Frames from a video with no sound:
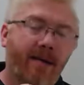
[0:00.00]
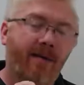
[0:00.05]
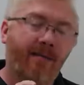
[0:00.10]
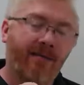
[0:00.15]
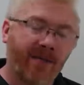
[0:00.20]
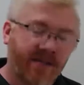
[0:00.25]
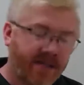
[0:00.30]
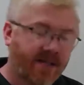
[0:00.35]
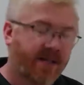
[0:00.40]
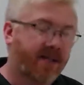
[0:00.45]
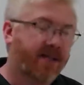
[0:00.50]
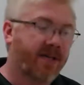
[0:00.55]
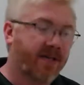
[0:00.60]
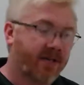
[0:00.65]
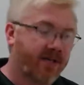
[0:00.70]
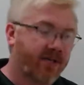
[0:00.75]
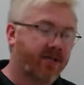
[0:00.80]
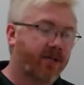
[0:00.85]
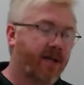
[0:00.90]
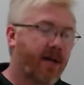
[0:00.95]

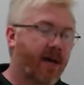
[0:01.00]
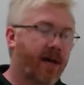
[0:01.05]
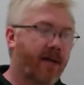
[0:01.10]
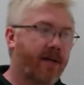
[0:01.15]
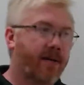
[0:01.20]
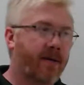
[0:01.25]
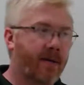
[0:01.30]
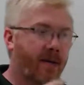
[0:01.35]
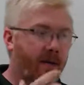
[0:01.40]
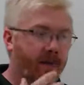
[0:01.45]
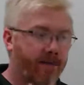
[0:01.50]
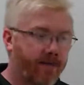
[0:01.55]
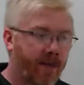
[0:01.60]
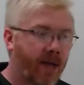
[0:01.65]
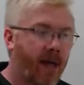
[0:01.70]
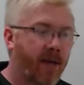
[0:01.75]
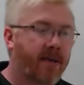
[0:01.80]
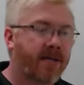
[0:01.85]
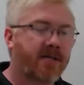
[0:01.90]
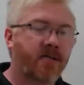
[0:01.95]
physicists and
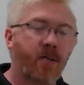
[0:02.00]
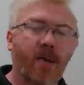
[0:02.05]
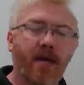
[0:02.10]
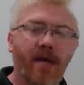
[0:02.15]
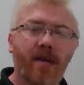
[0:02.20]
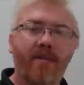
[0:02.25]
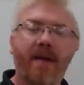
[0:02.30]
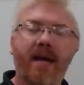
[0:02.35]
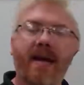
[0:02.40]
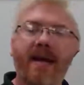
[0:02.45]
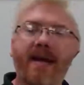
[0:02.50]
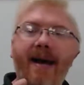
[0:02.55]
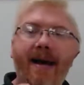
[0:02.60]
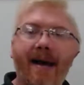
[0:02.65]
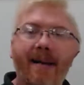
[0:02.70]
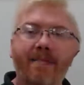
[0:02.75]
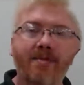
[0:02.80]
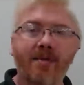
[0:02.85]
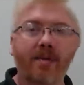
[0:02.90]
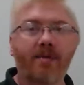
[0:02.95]
chemists wanted to pick an
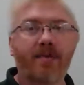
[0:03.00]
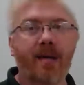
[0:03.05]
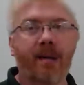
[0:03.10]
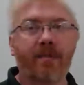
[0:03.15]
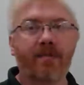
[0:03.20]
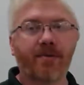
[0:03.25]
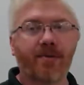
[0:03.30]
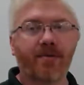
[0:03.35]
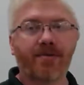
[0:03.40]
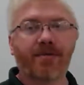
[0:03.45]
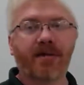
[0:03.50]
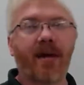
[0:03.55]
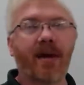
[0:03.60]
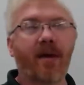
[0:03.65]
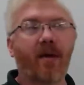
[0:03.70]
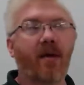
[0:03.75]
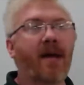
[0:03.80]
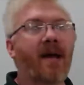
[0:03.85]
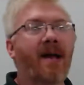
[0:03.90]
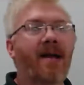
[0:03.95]
absolute temperature
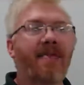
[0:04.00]
scale